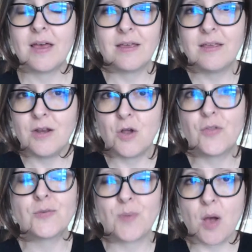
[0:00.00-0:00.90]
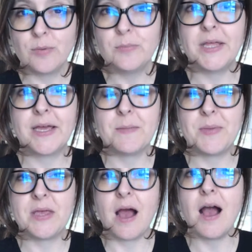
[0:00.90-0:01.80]
there's probably going to
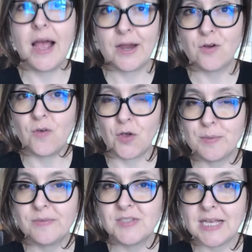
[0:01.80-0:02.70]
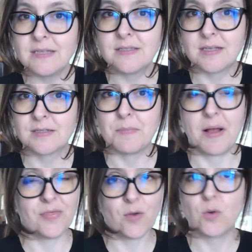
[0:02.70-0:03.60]
be a higher volume of sales this
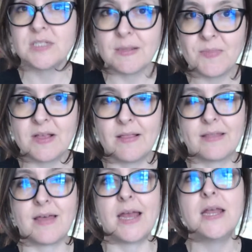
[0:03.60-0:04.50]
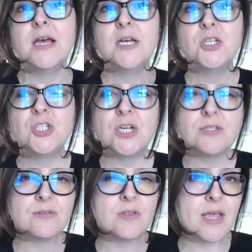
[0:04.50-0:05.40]
month or something like that,
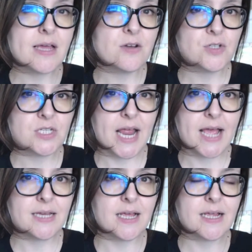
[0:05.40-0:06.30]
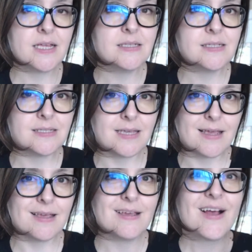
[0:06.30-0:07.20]
just so that they understand and can
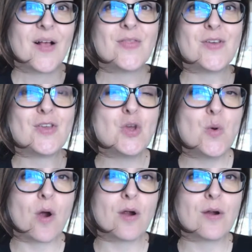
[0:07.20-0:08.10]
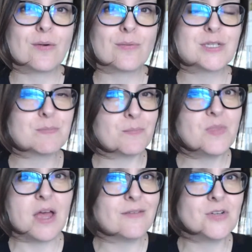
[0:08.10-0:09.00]
see that you are
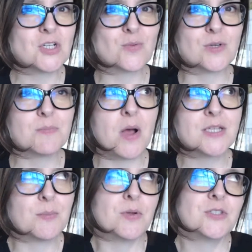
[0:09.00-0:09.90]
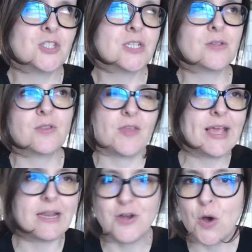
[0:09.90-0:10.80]
not even just responsible, just so that they
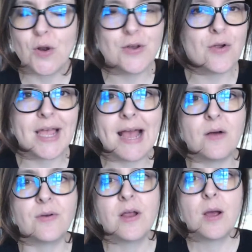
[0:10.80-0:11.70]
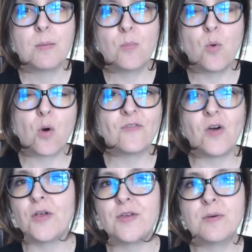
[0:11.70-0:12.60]
can note on your account more
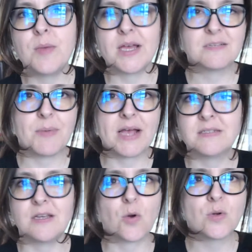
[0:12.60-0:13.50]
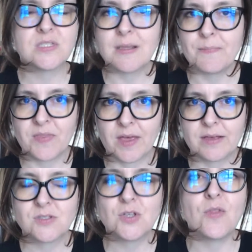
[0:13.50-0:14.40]
volume expected or
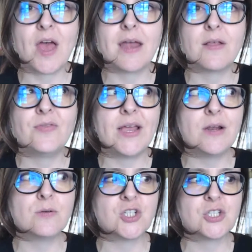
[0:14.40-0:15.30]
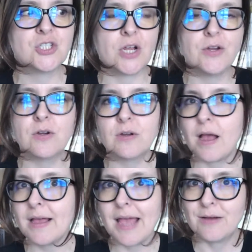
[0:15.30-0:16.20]
something, so that they don't just shut your
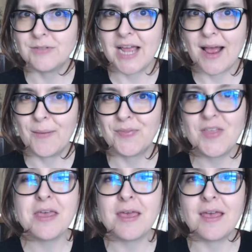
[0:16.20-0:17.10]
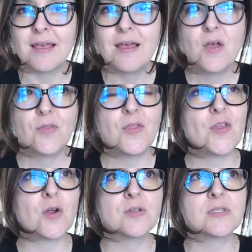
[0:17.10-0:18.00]
account down thinking that
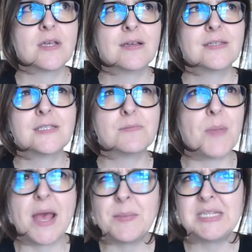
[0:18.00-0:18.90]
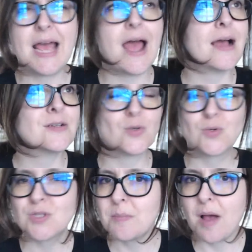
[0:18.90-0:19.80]
there's spam attacks or
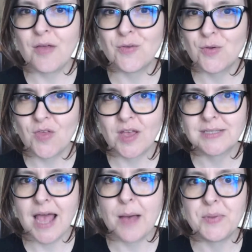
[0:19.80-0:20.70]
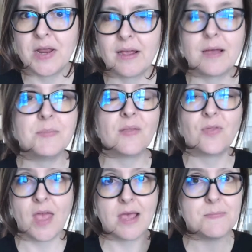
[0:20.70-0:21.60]
some other things happening. I mean,
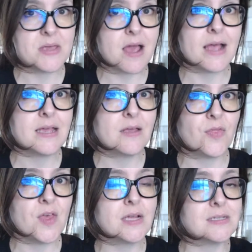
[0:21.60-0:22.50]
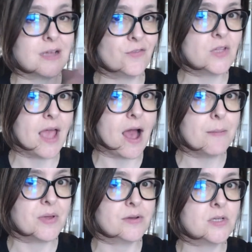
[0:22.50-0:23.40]
the API hit thing definitely
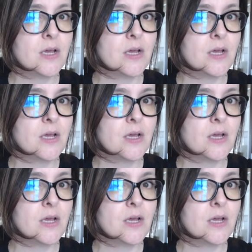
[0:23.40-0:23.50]
happened